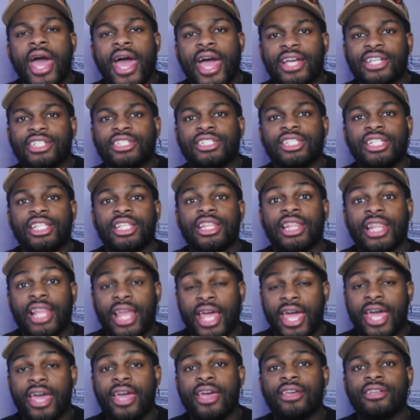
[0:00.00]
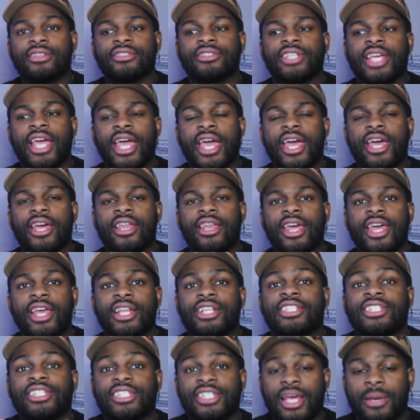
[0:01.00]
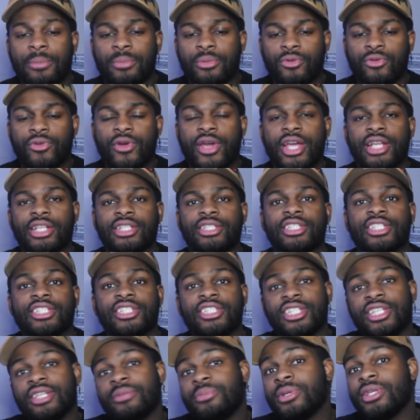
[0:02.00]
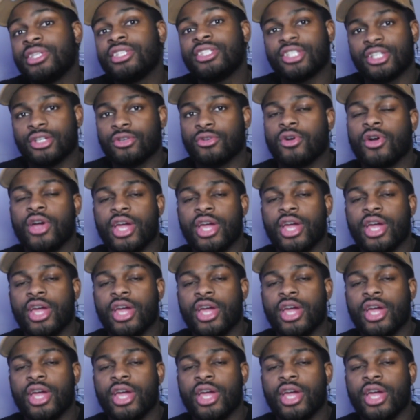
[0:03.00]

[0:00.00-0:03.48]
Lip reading: actually lands, and it separates the CP0